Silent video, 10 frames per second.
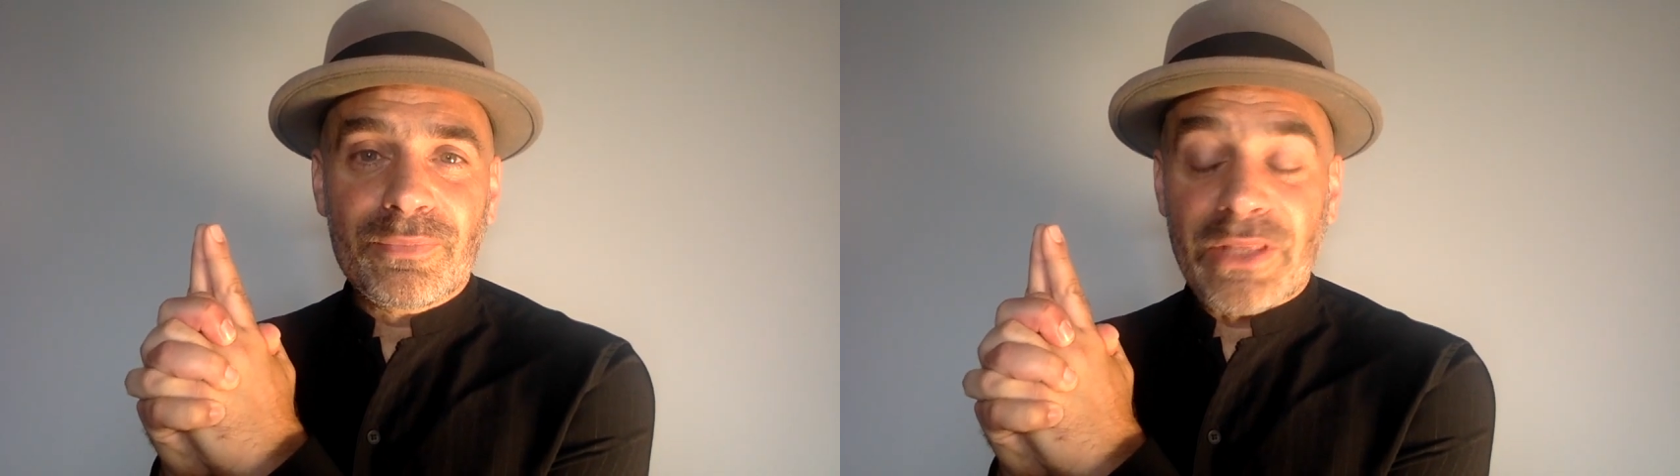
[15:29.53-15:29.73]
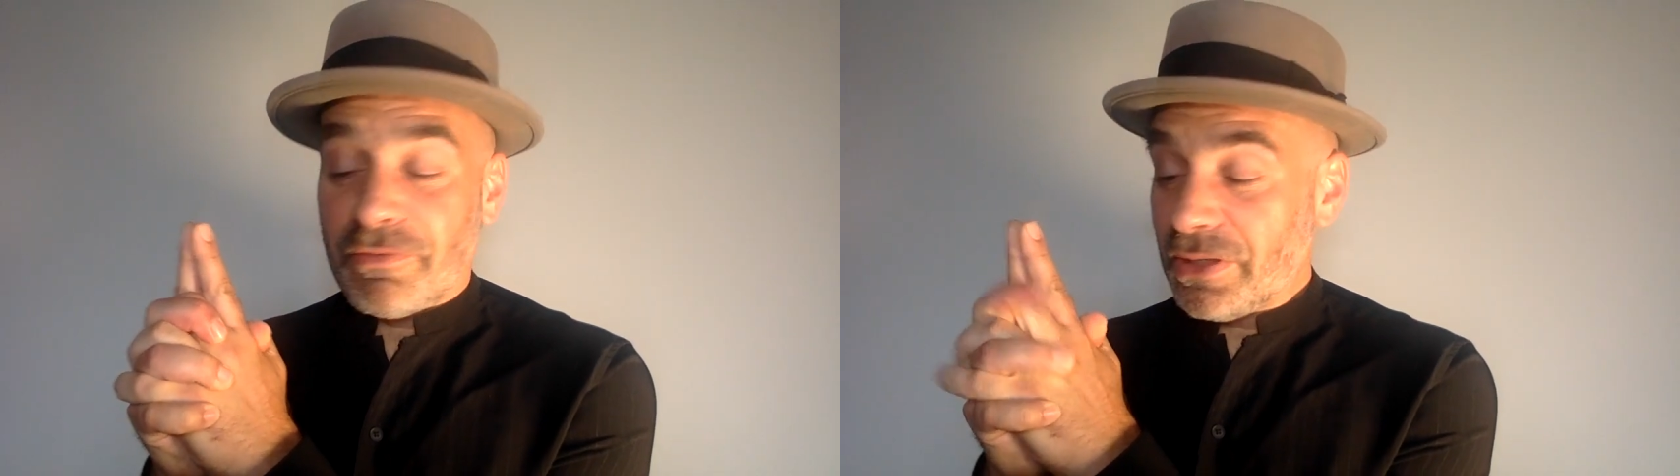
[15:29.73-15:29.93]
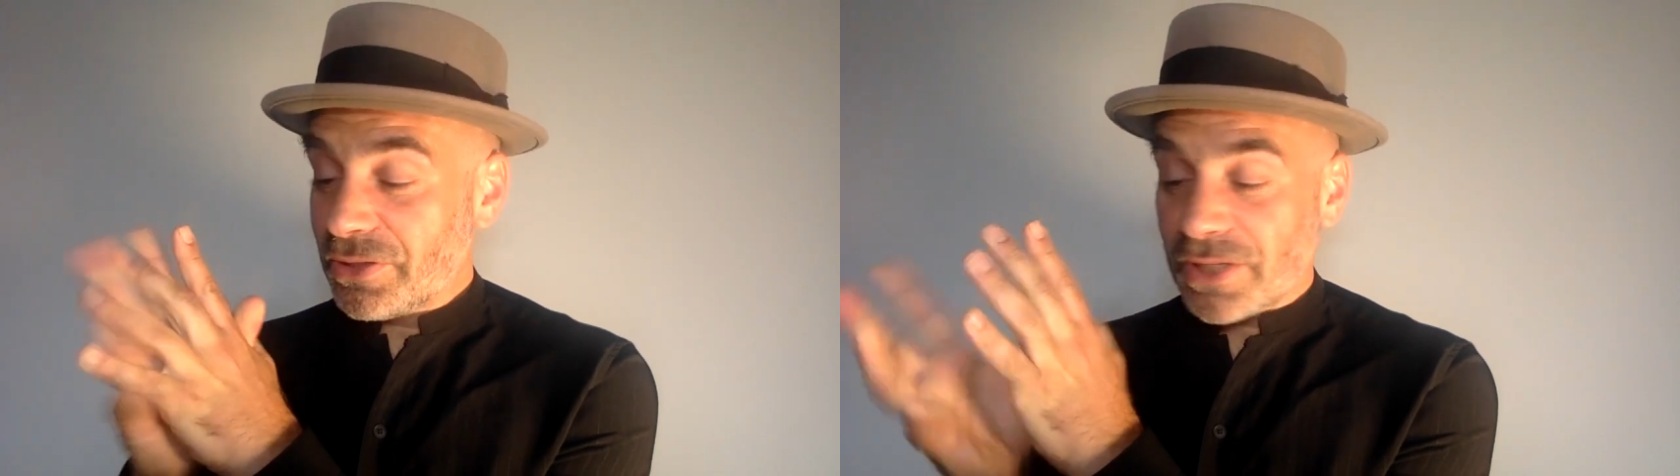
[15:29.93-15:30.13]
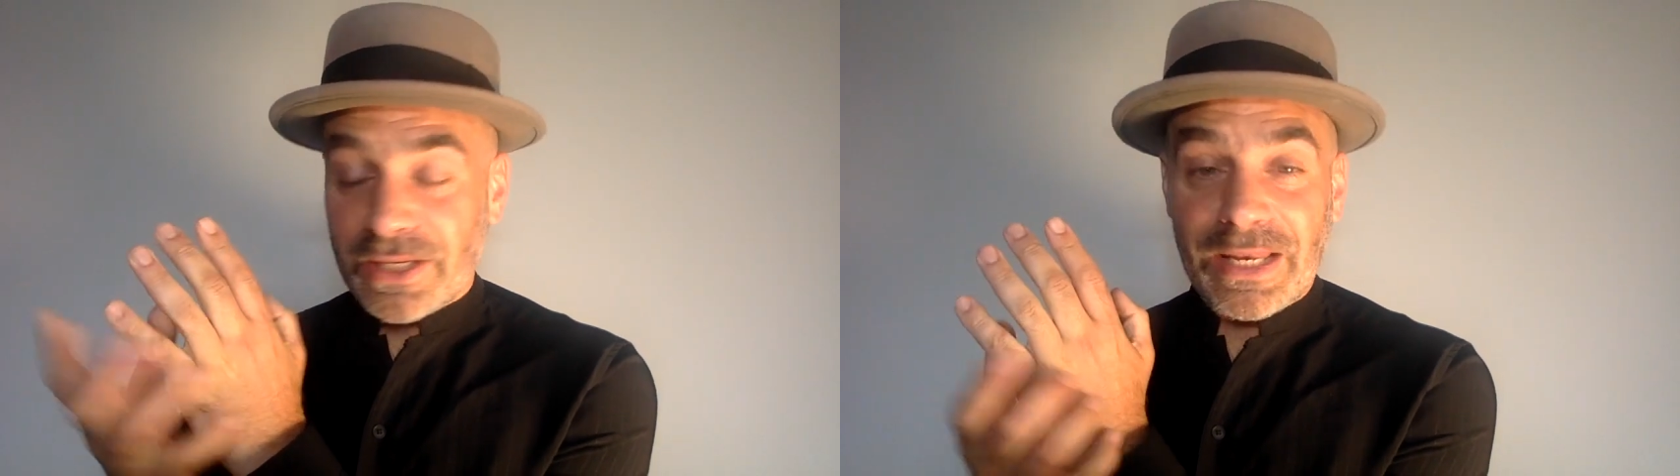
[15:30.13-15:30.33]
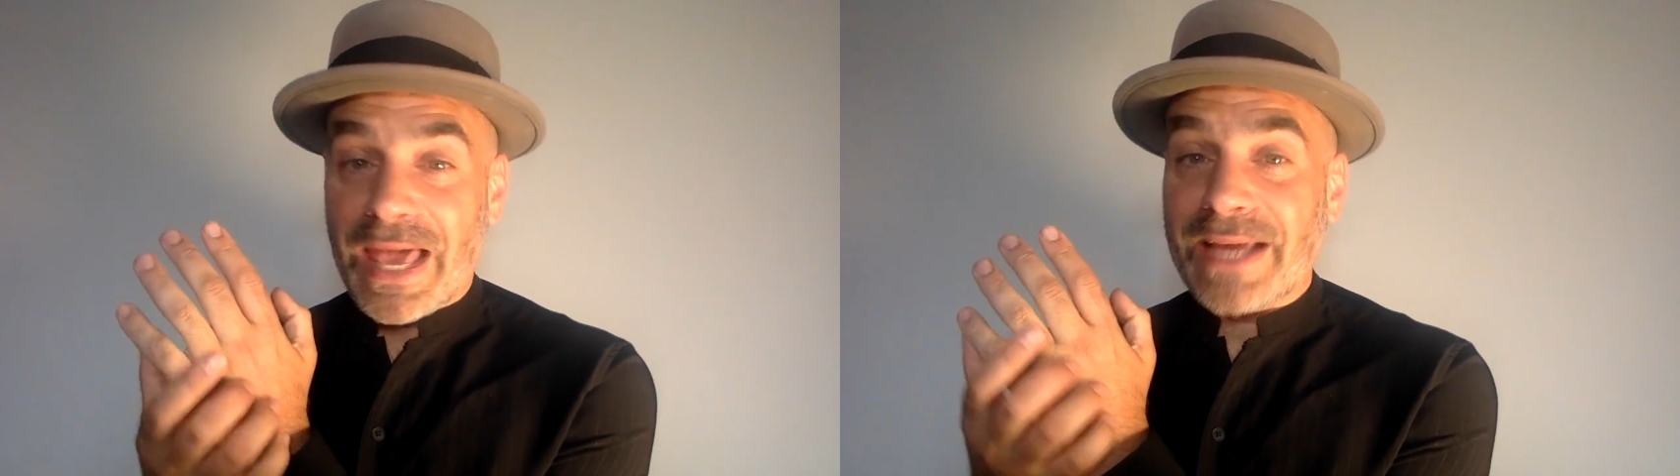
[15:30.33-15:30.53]
There
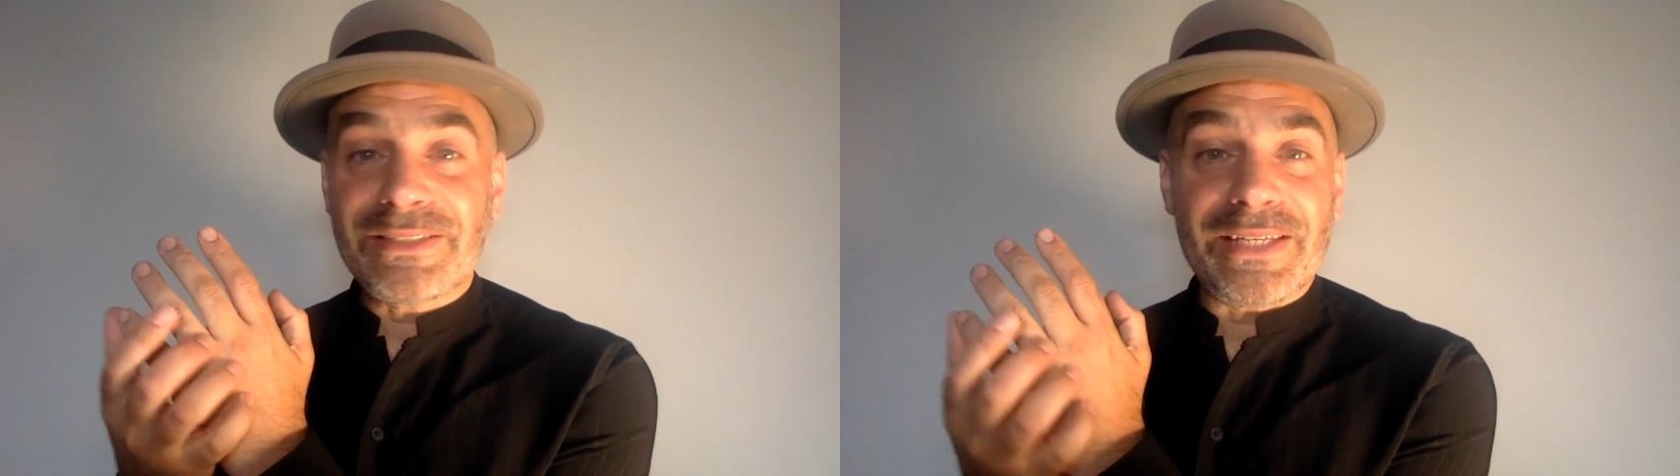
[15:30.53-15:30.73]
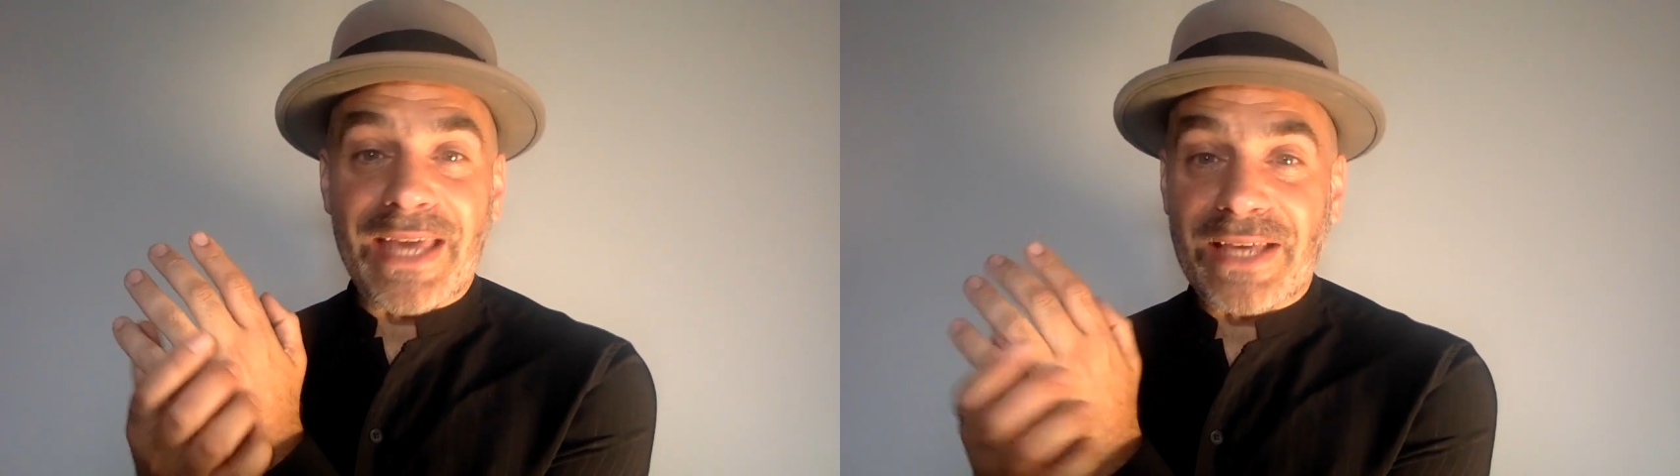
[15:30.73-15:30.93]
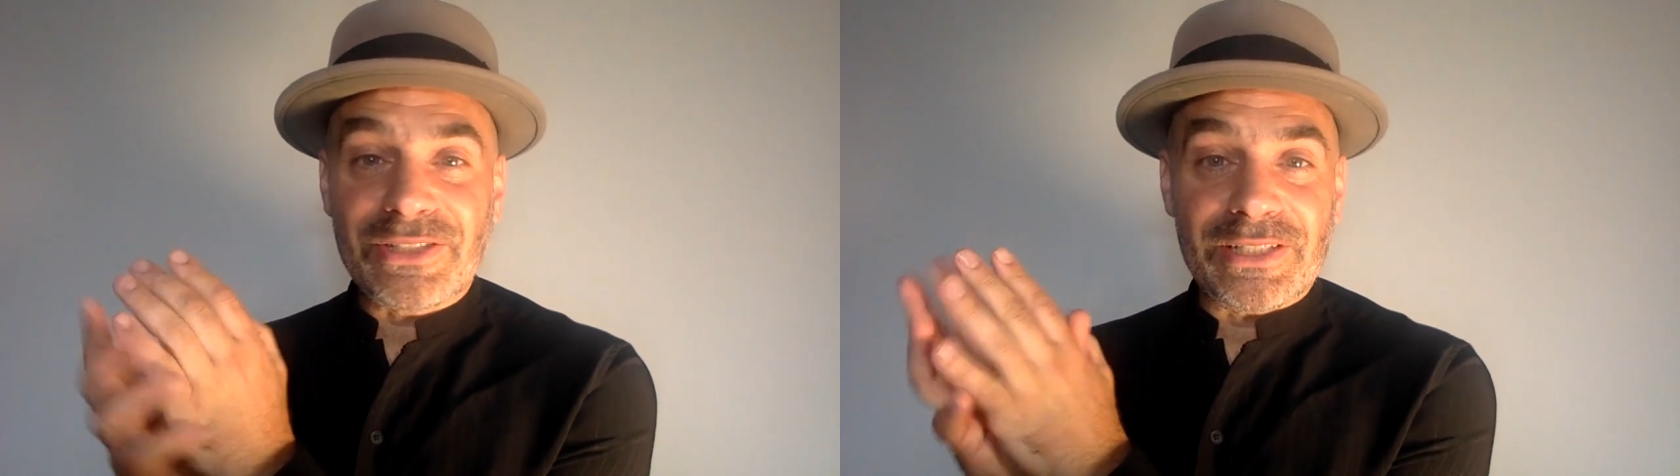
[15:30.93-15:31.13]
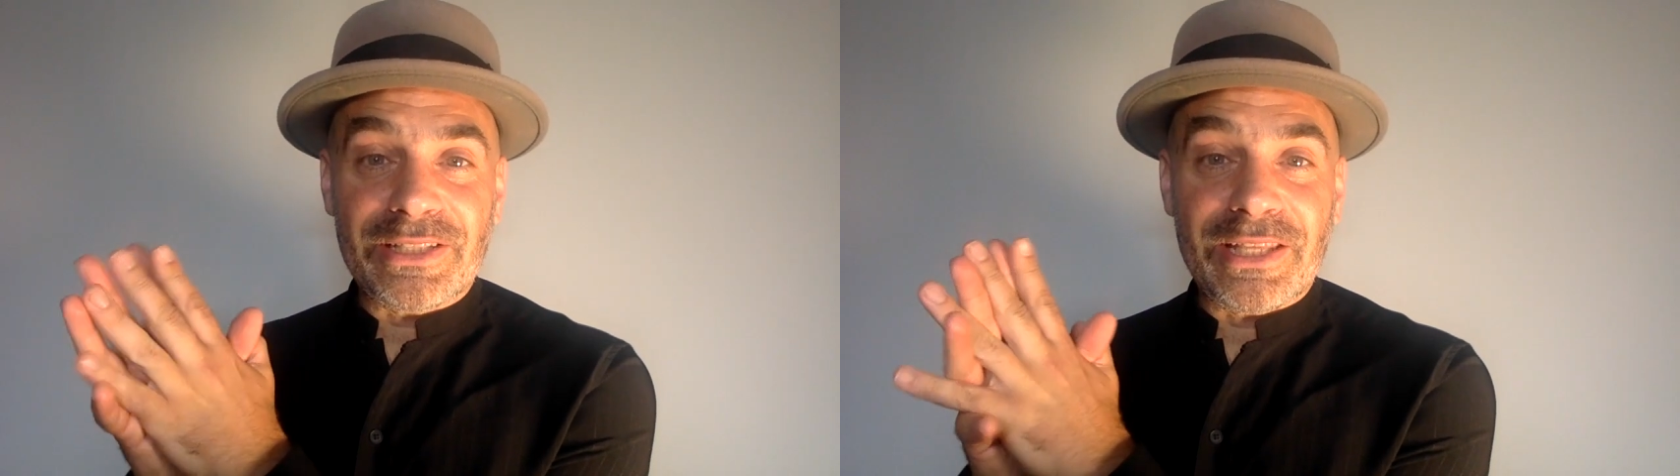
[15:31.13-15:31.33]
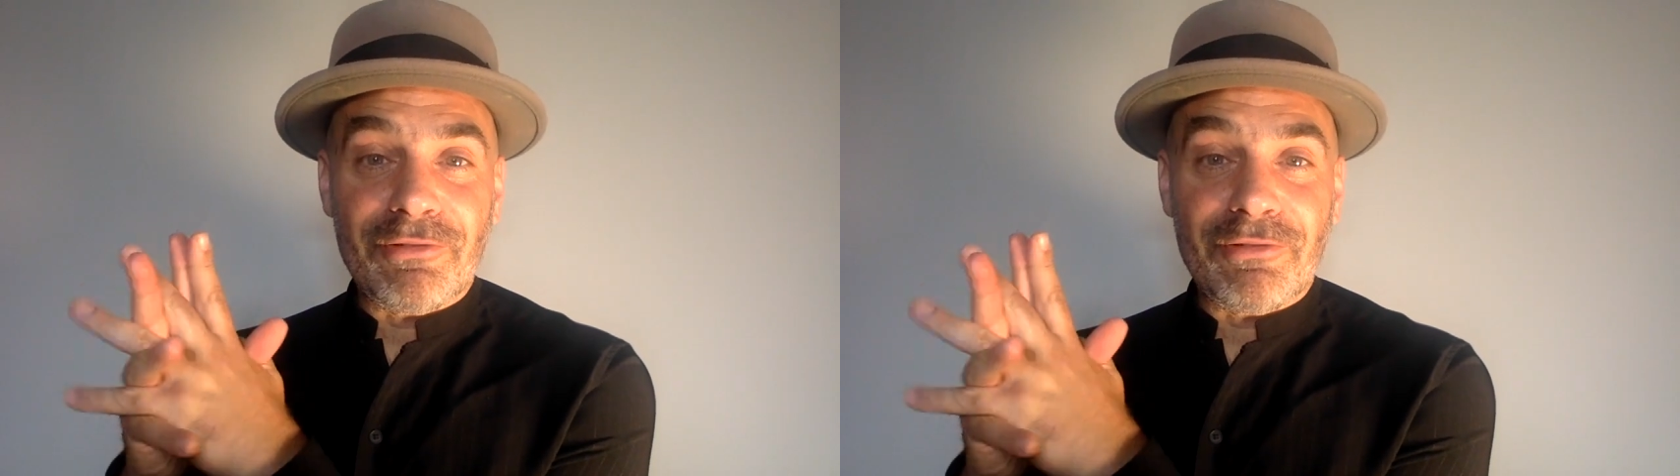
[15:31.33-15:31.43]
is lactic acid,